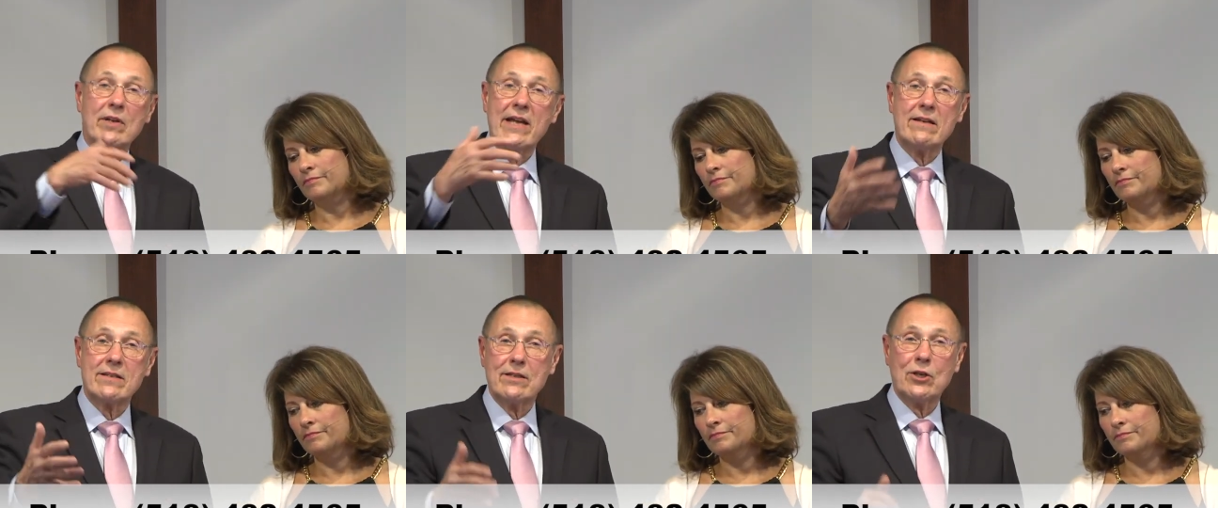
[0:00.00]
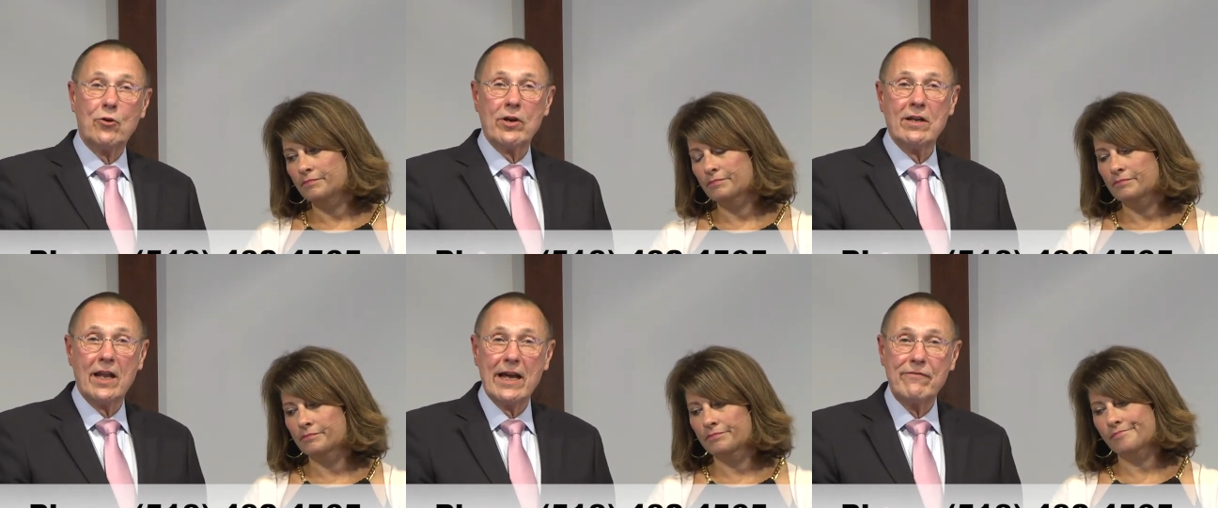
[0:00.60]
Speaker 1: late to the Lord
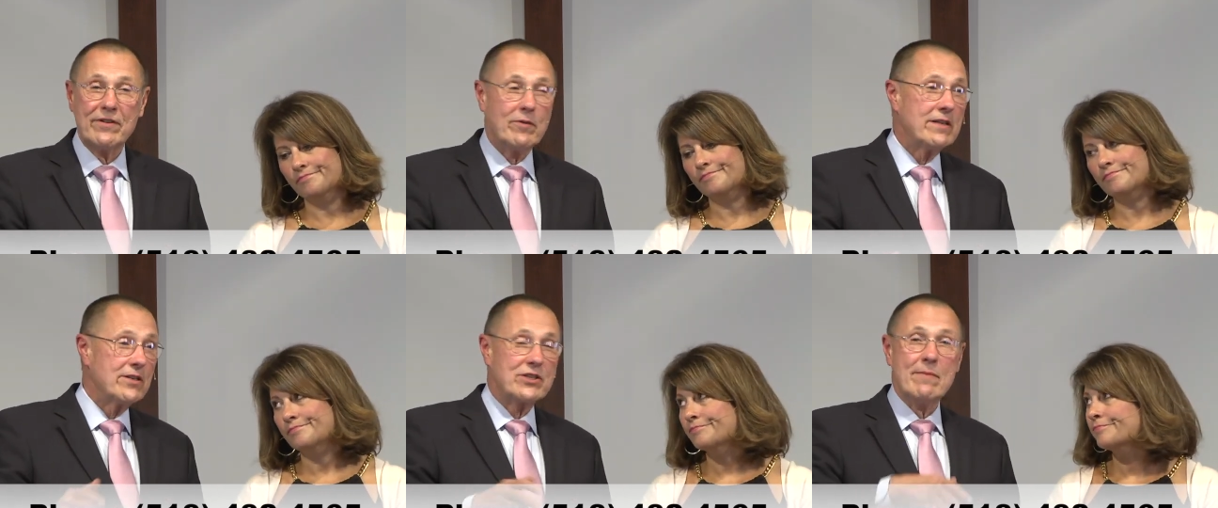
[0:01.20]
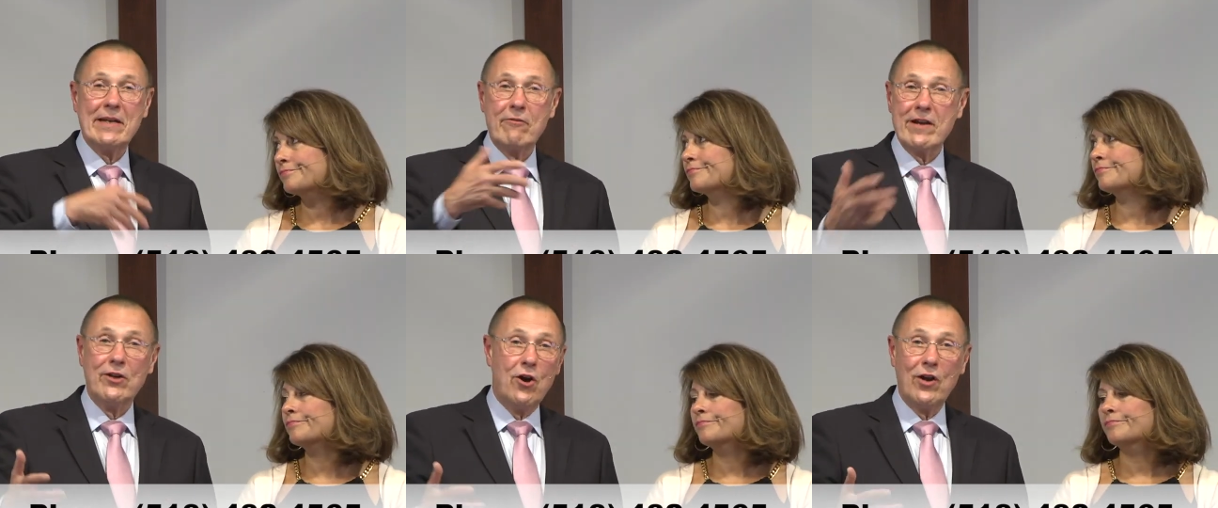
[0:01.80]
in life and went to
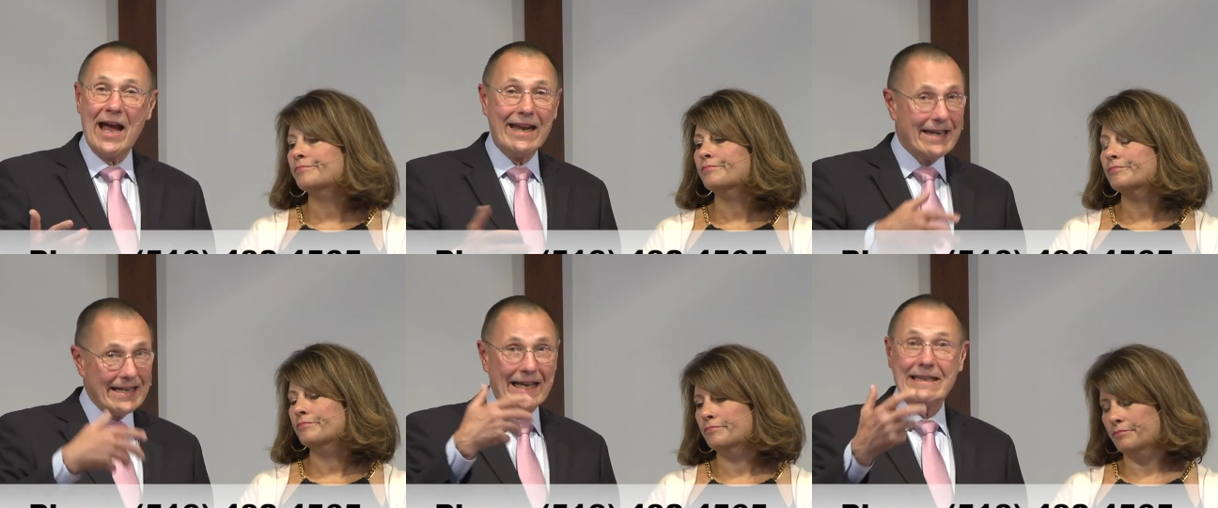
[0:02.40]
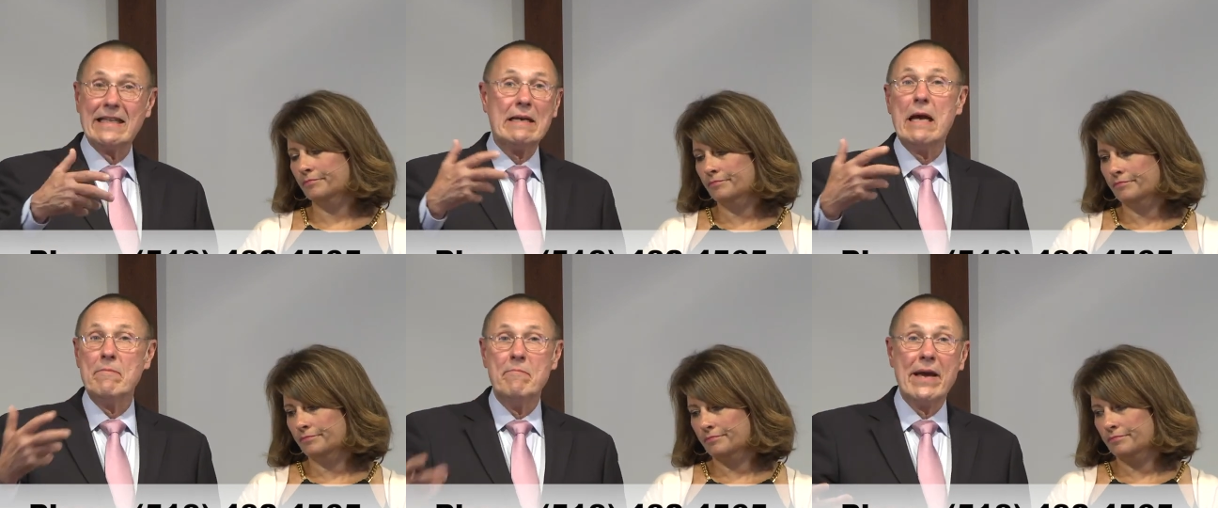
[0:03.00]
seminary and all, I didn't get the
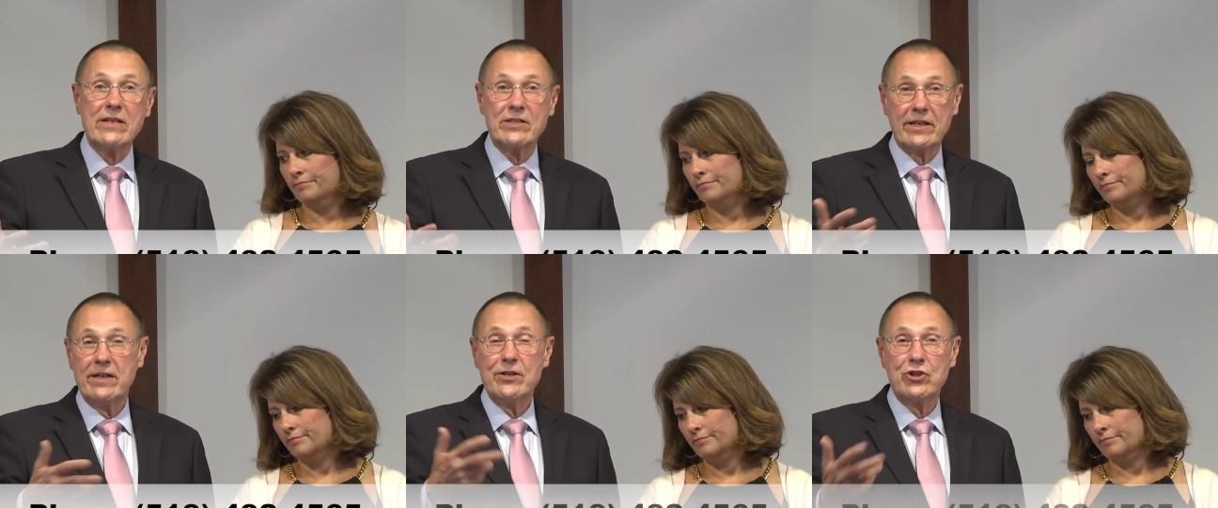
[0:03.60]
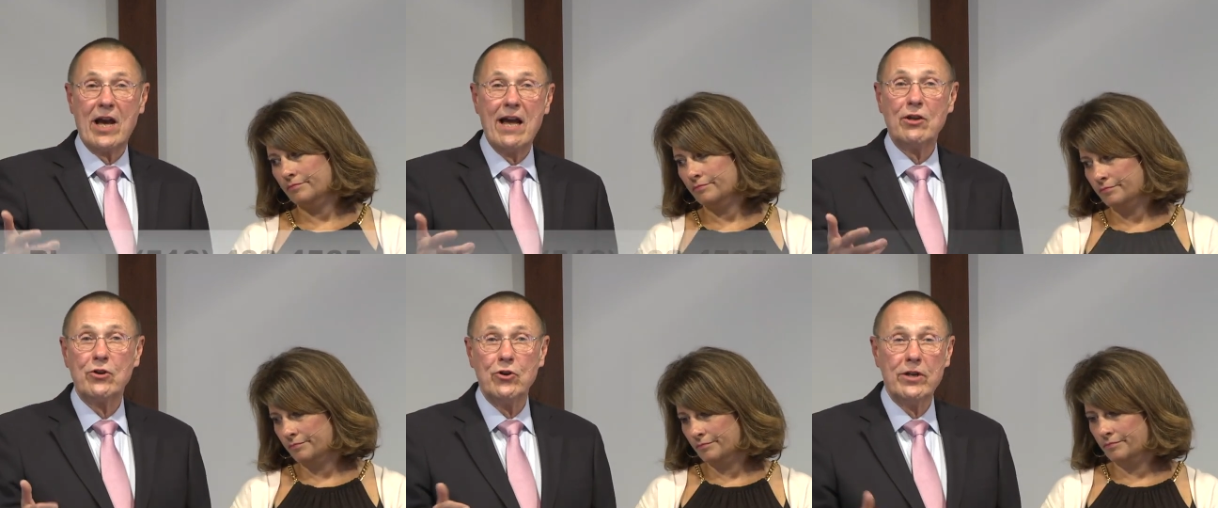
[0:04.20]
basic
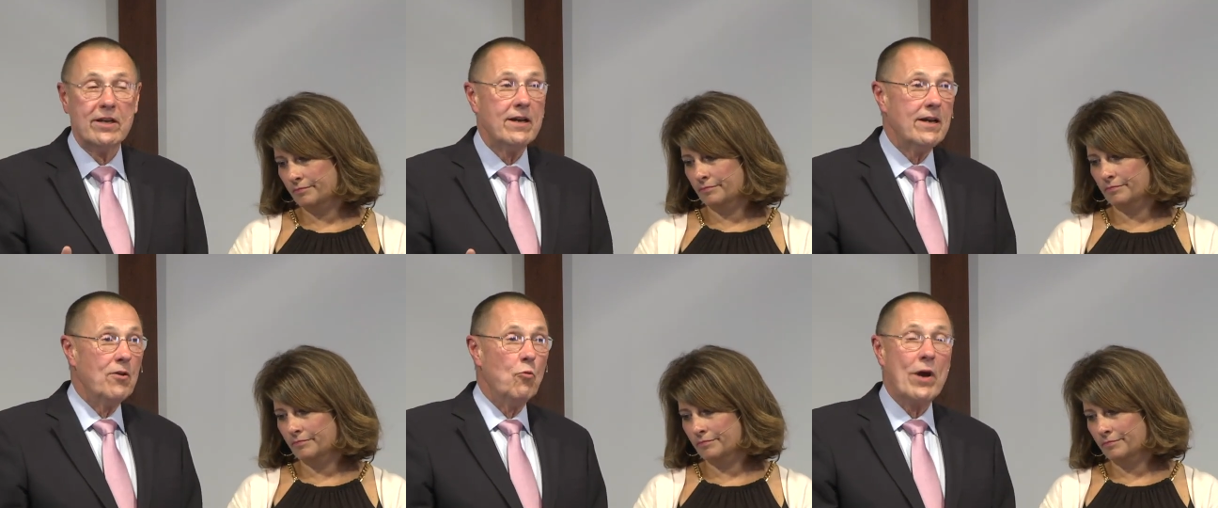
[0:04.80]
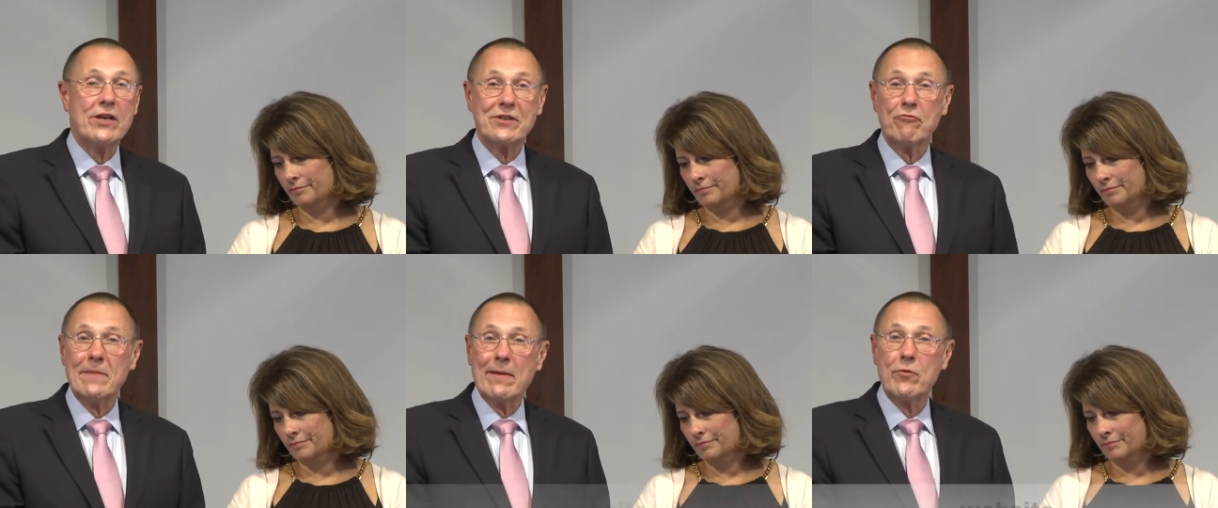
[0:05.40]
childhood ways of
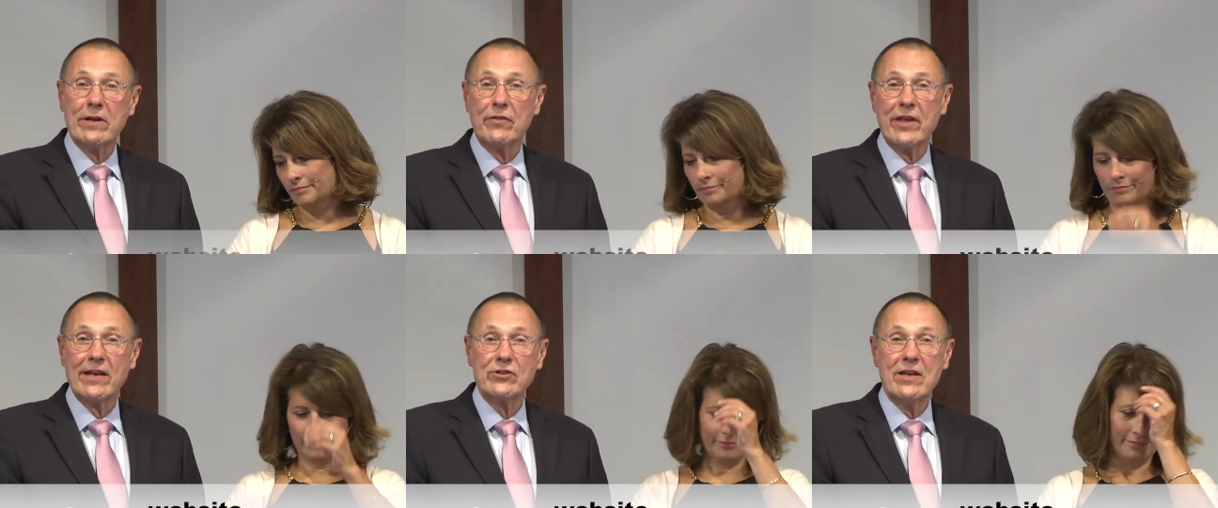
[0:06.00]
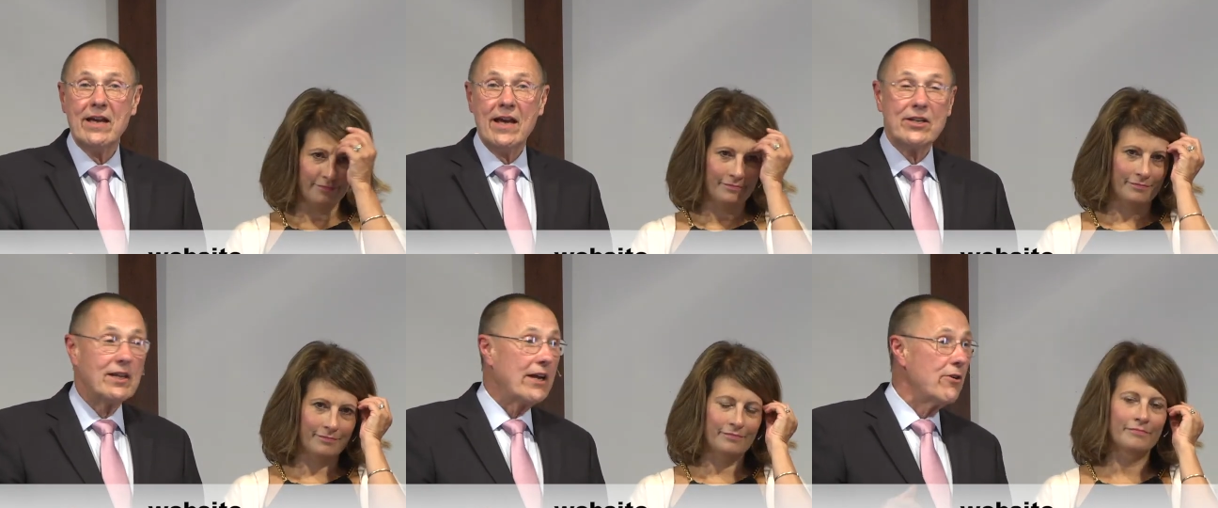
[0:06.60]
remembering things
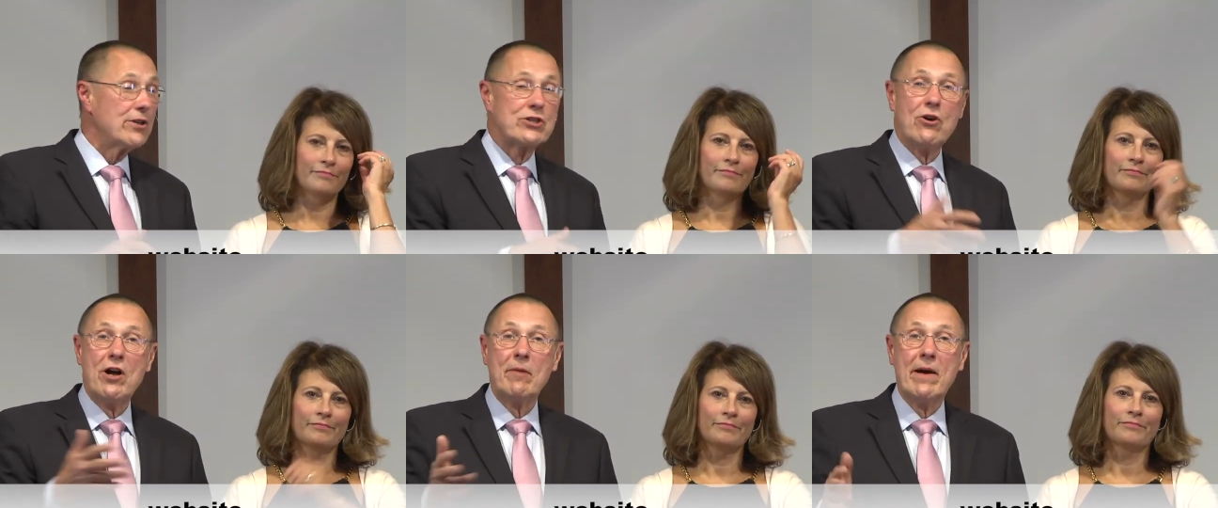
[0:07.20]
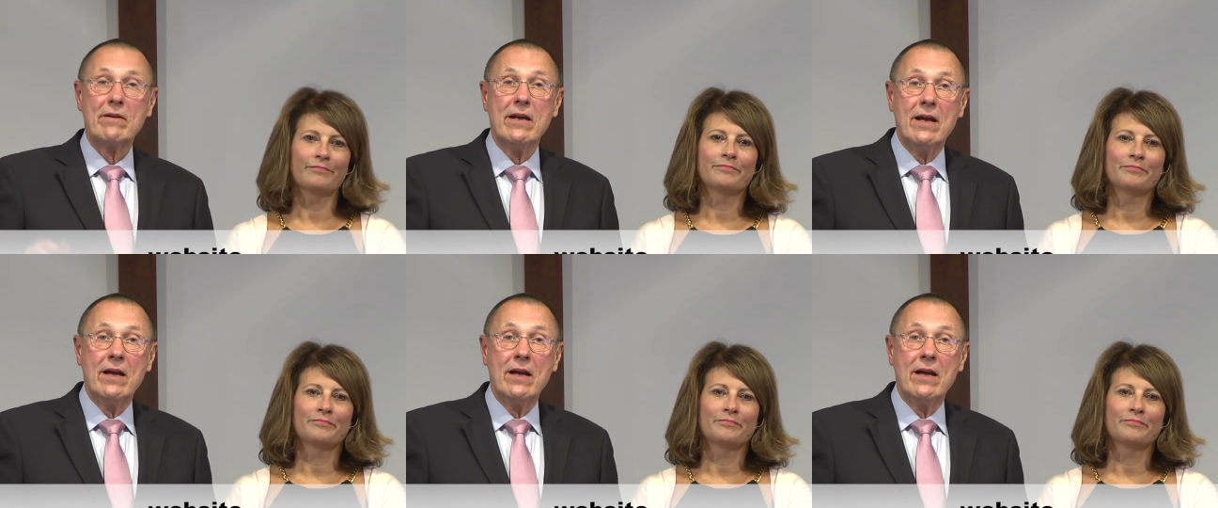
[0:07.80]
until I heard a song about